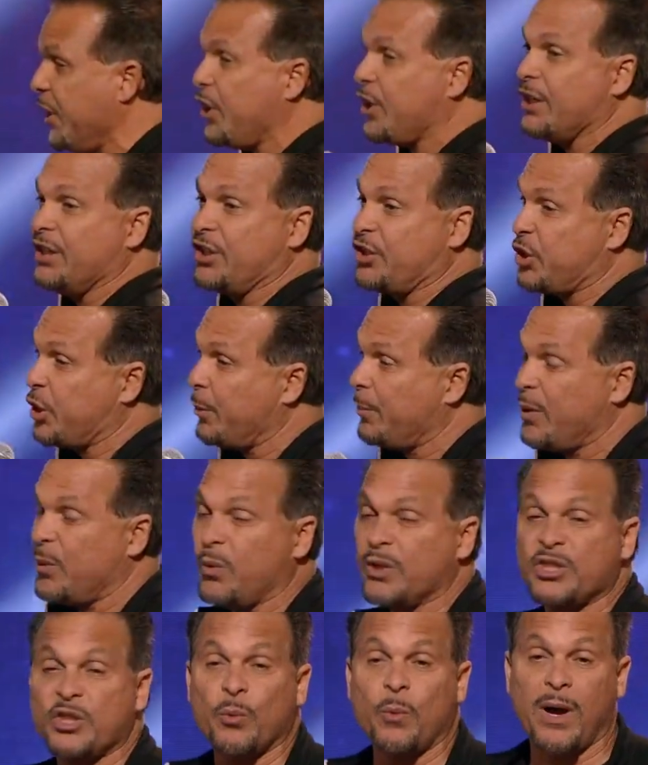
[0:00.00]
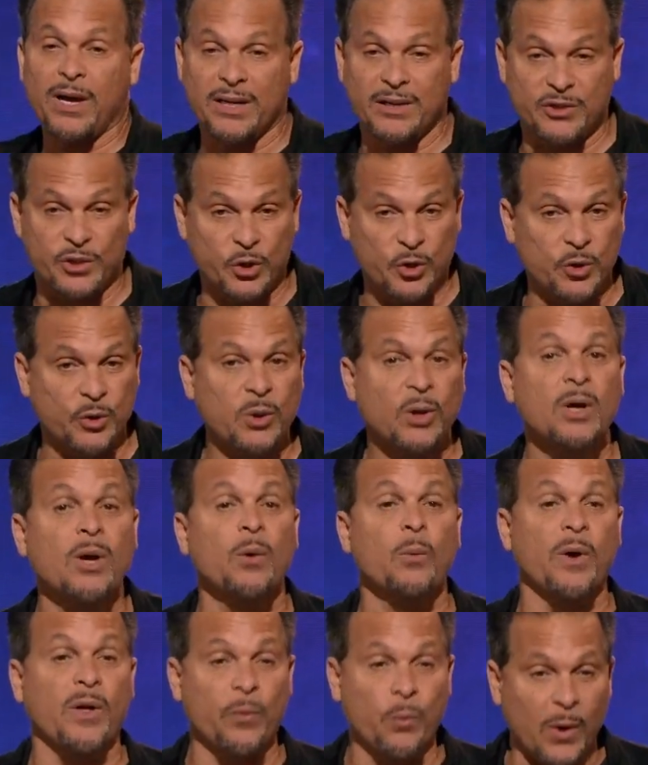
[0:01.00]
you can determine what you want to do
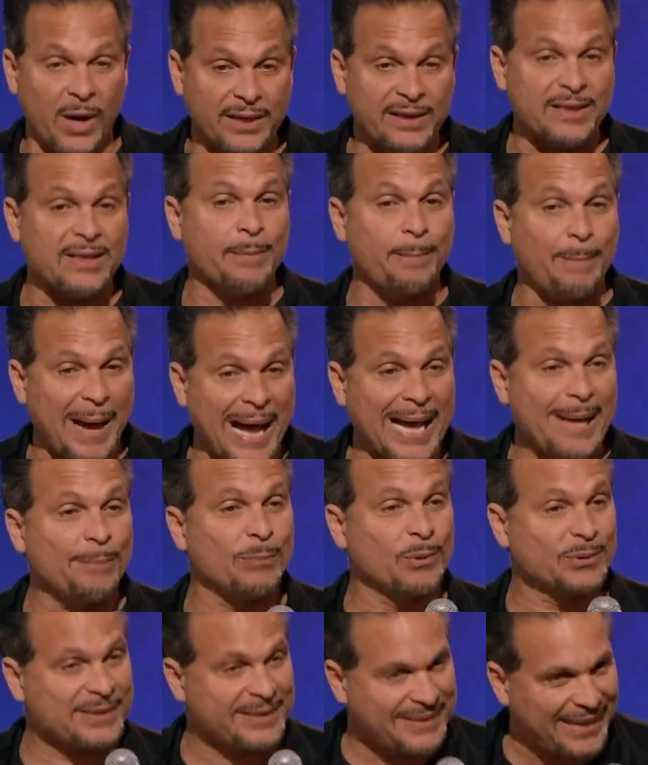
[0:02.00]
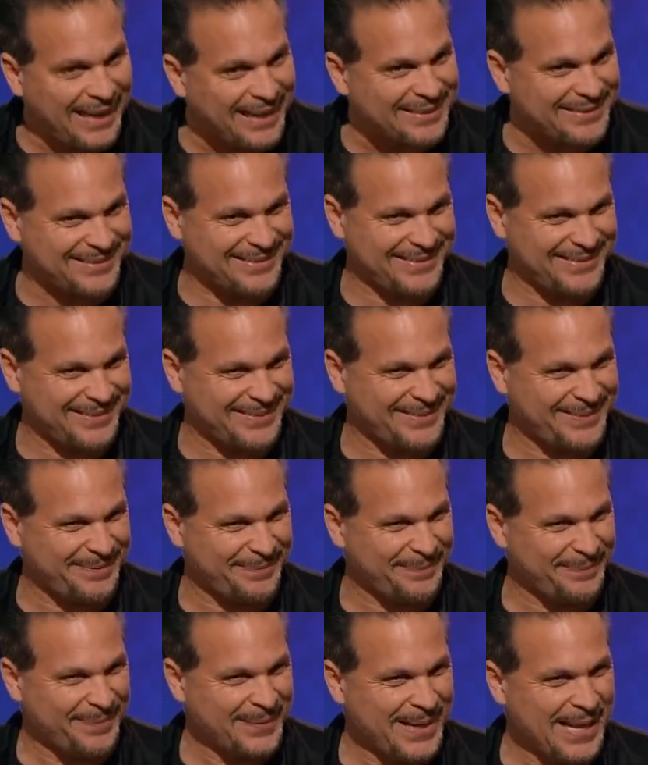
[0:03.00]
with what the Bible says.
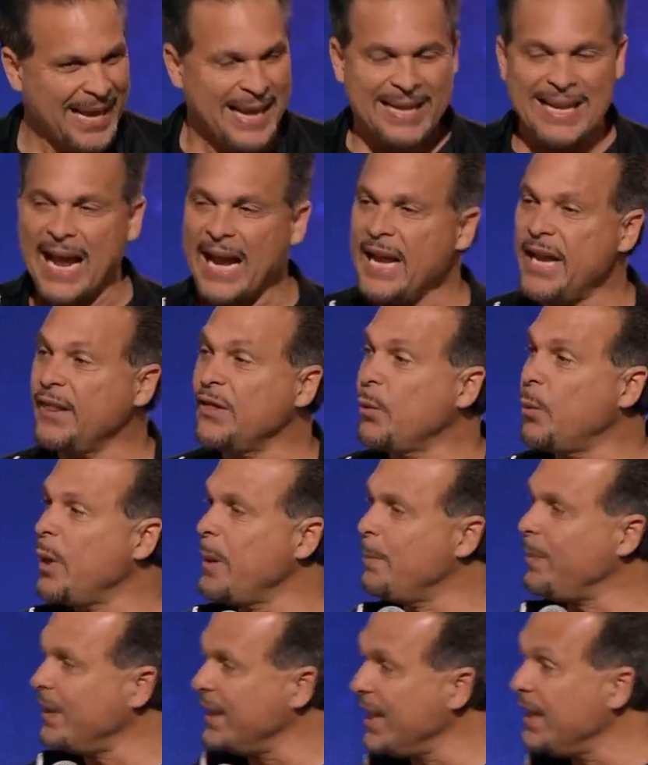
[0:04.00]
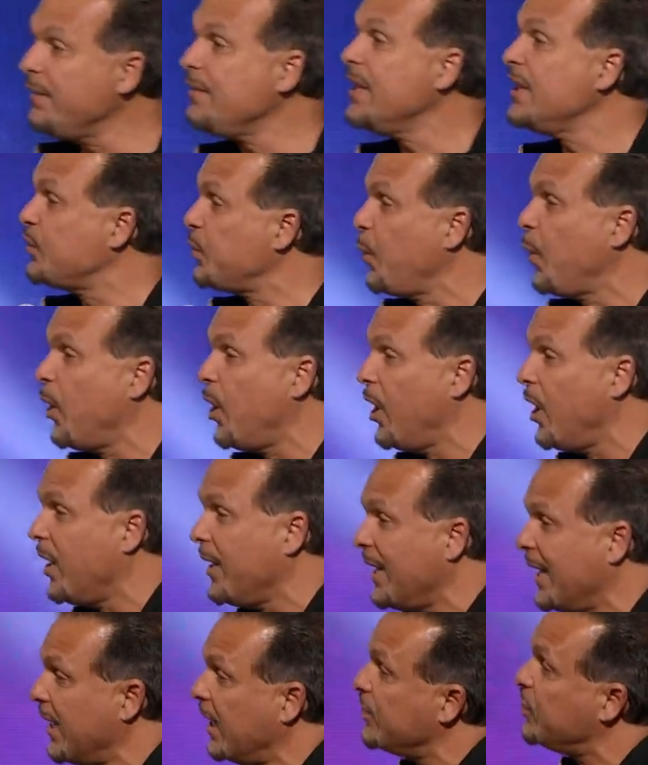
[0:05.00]
Now, either we believe this
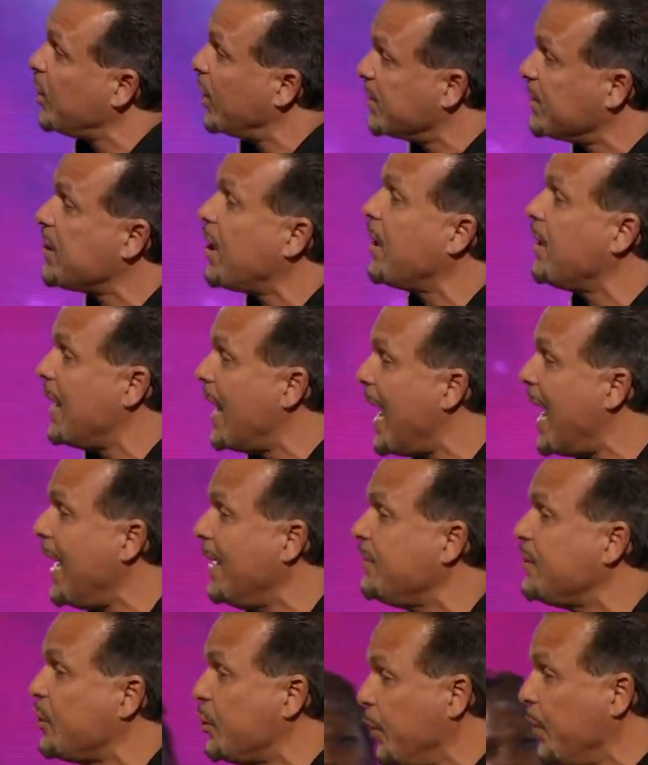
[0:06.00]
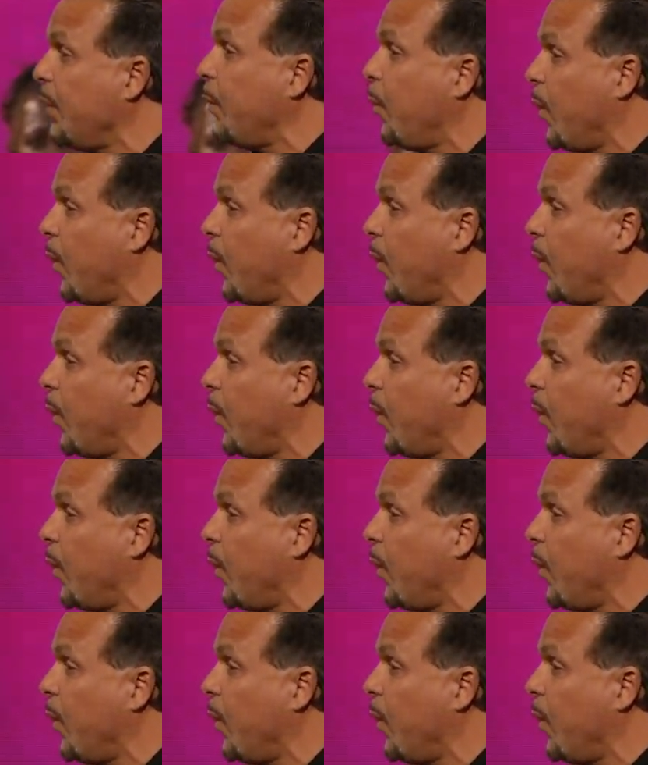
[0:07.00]
word and adjust our lives to the